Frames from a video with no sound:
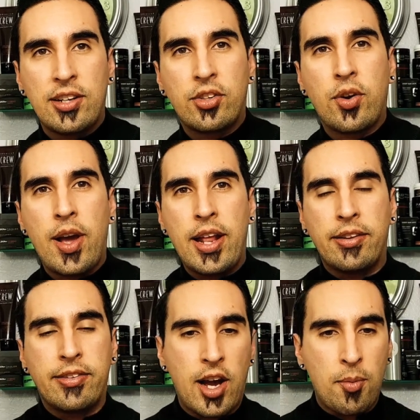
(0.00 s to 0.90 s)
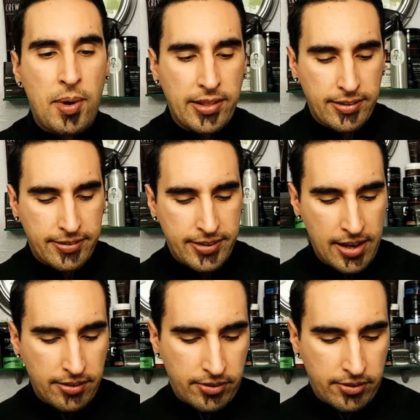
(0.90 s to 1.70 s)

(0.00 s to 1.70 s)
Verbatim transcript: let's go ahead and talk about the scent.